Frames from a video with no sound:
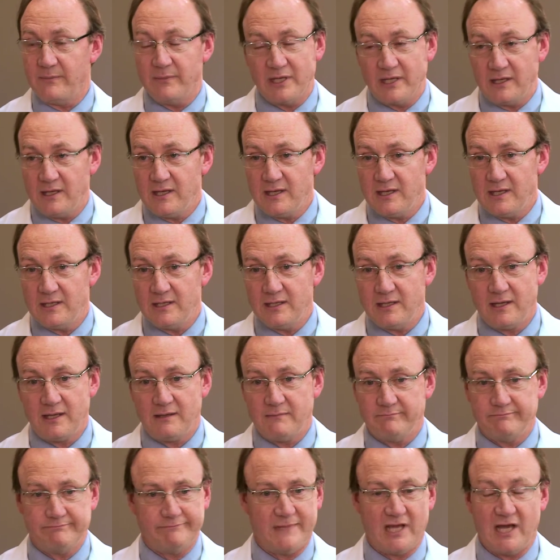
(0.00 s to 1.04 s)
coming in,
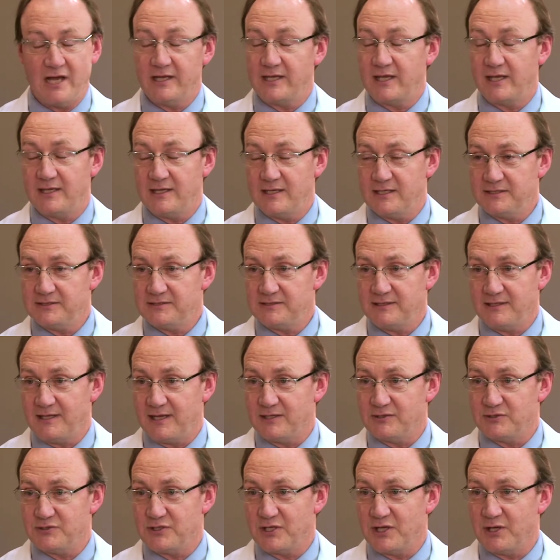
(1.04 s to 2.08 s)
hugging us,
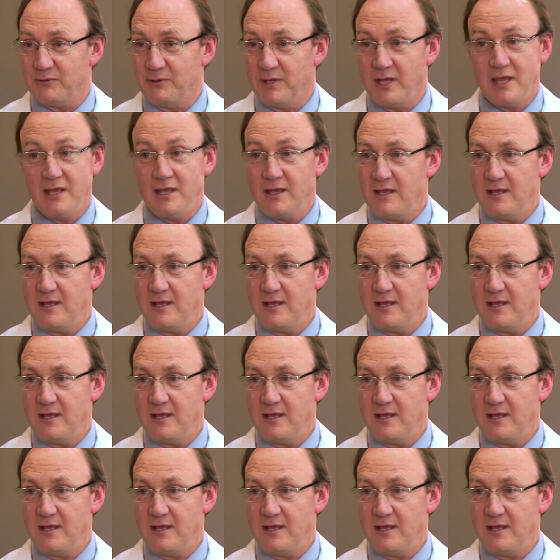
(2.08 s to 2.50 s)
and so